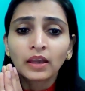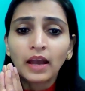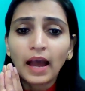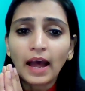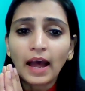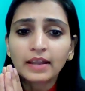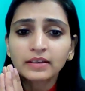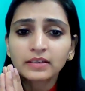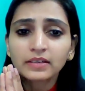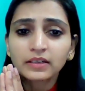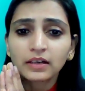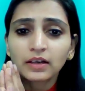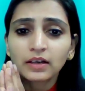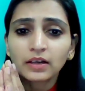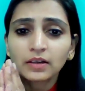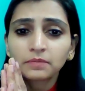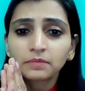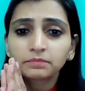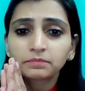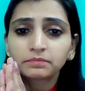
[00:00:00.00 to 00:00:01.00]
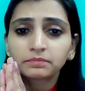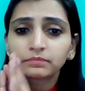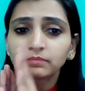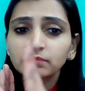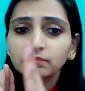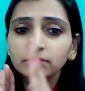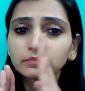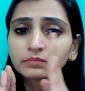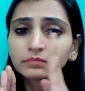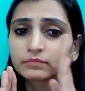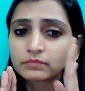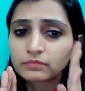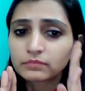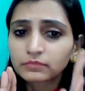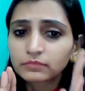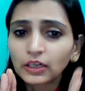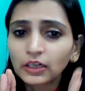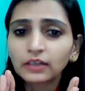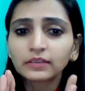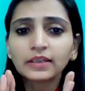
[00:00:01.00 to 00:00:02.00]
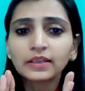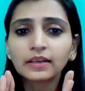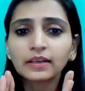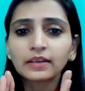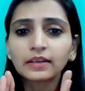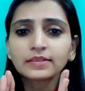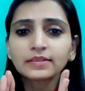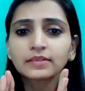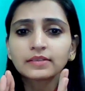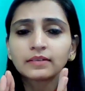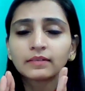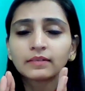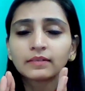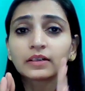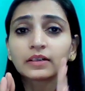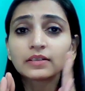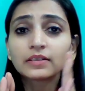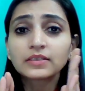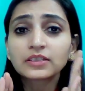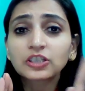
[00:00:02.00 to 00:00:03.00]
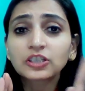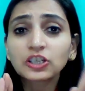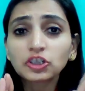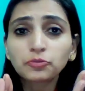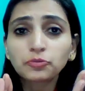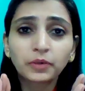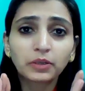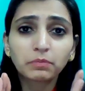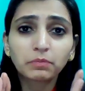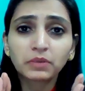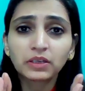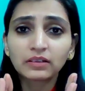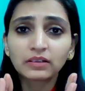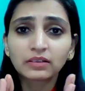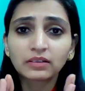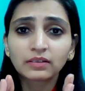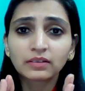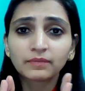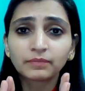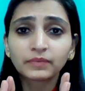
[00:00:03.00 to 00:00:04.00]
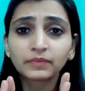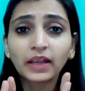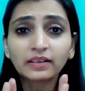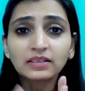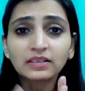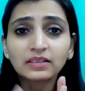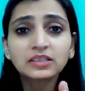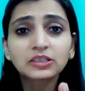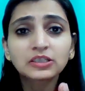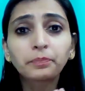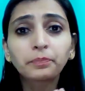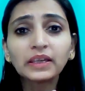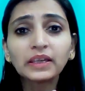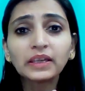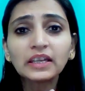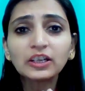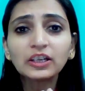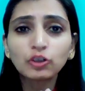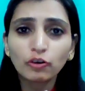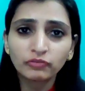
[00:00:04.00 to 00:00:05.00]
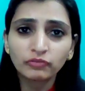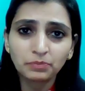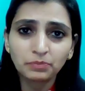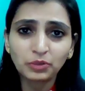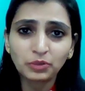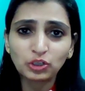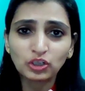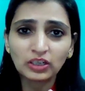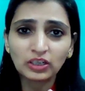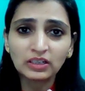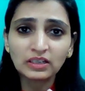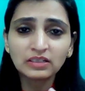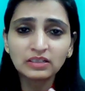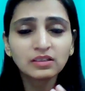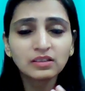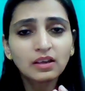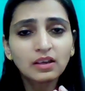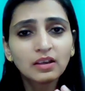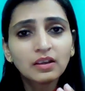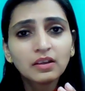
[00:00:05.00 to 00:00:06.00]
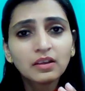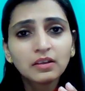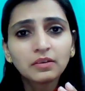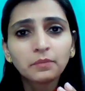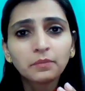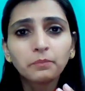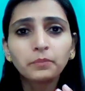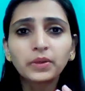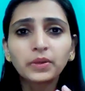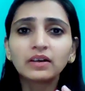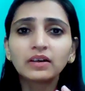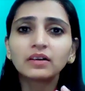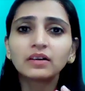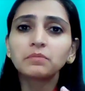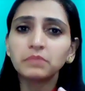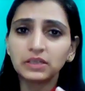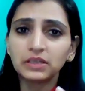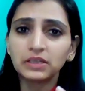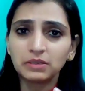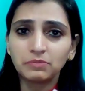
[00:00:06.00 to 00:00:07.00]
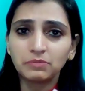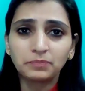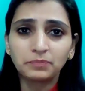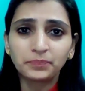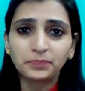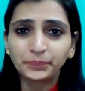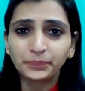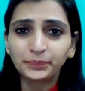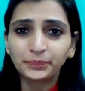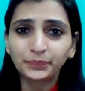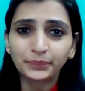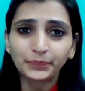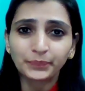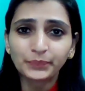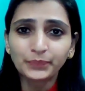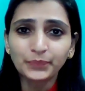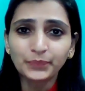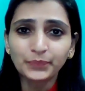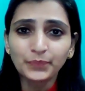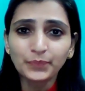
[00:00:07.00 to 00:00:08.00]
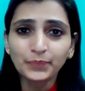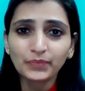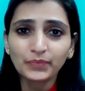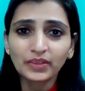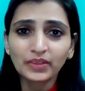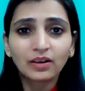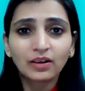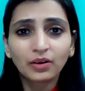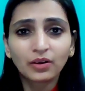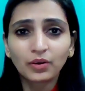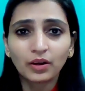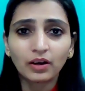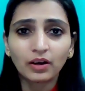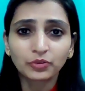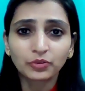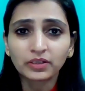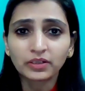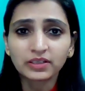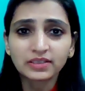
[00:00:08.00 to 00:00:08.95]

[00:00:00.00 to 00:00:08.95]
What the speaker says: And third thing is the stitch per minute, that is speed of the machine is bare minimum. You